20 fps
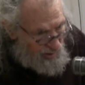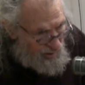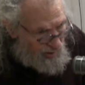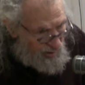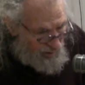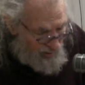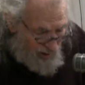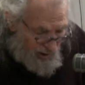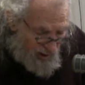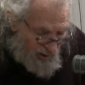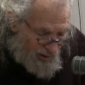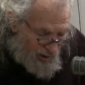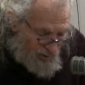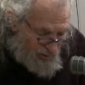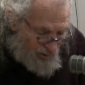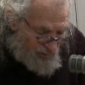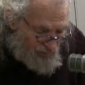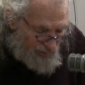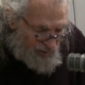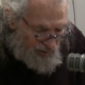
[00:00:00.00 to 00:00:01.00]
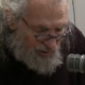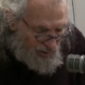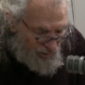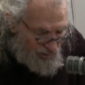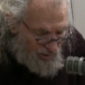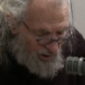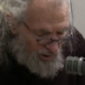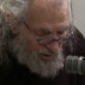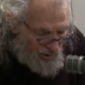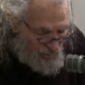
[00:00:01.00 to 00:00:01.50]
Uh, I, I, don't think
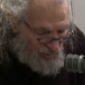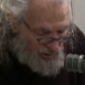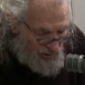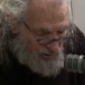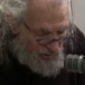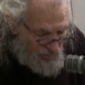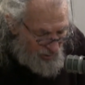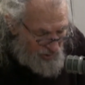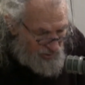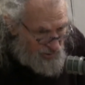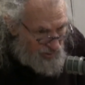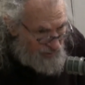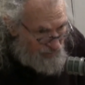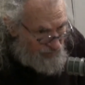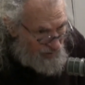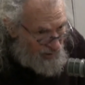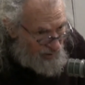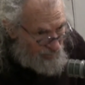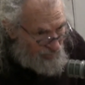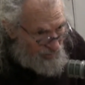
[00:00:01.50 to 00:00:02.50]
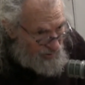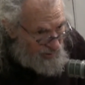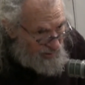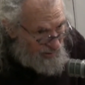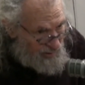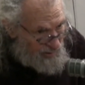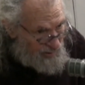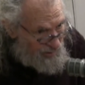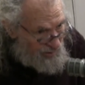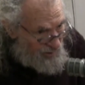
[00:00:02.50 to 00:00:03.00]
there's going to be too much development
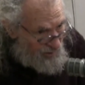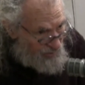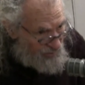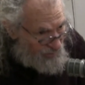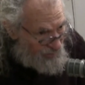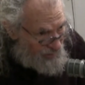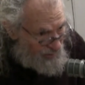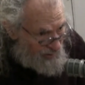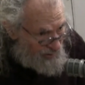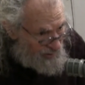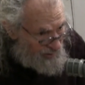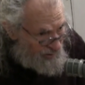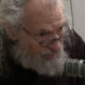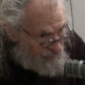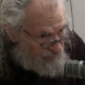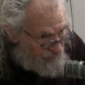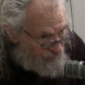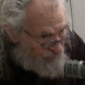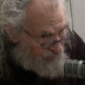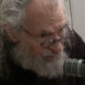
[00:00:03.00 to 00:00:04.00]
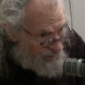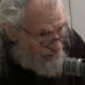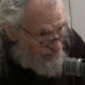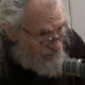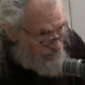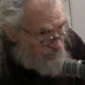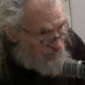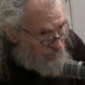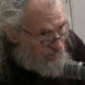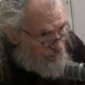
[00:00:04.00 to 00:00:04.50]
in cold weather. So
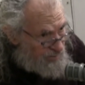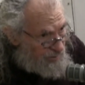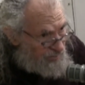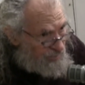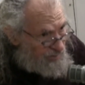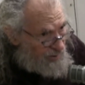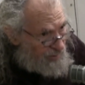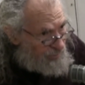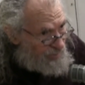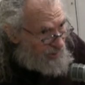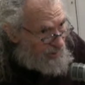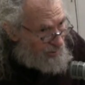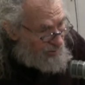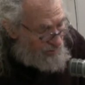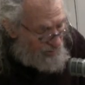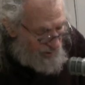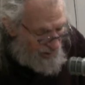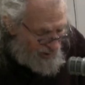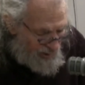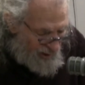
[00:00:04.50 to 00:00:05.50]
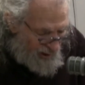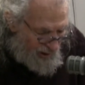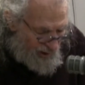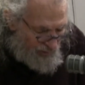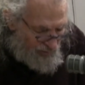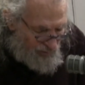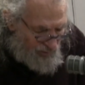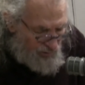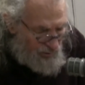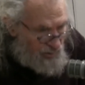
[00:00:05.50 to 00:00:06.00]
we'll, we'll, we'll maybe have, a
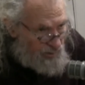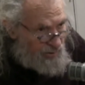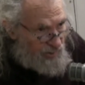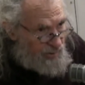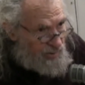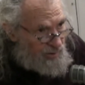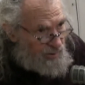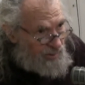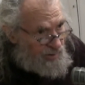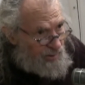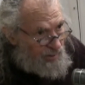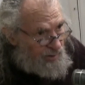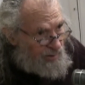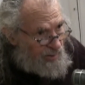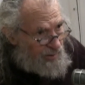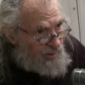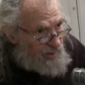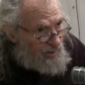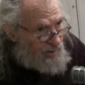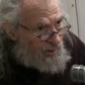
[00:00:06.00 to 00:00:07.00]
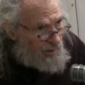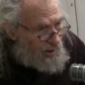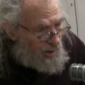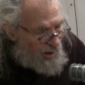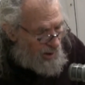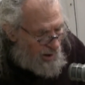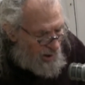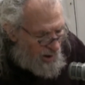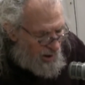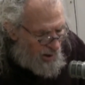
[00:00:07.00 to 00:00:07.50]
couple of months, even
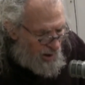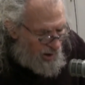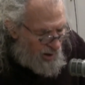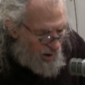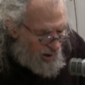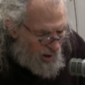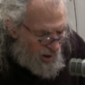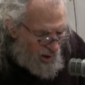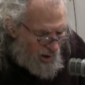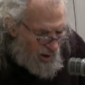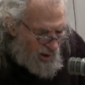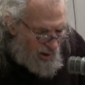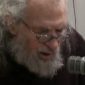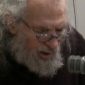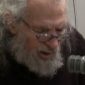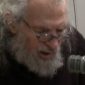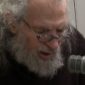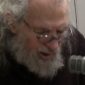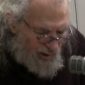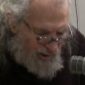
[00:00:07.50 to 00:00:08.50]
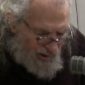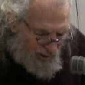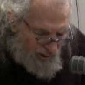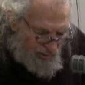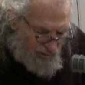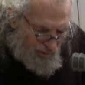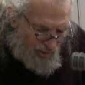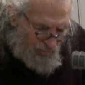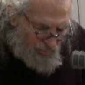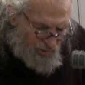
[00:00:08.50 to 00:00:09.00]
weeks uh, for sure, though. Uh,
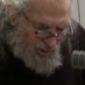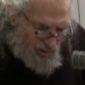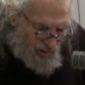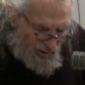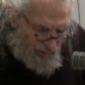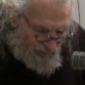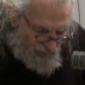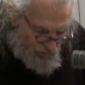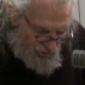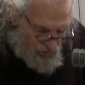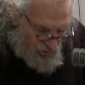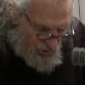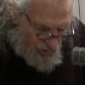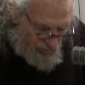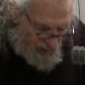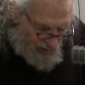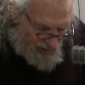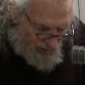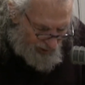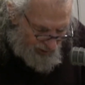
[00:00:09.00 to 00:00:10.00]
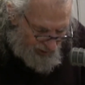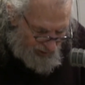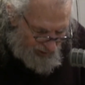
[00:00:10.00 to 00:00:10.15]
I, am not even sure about that.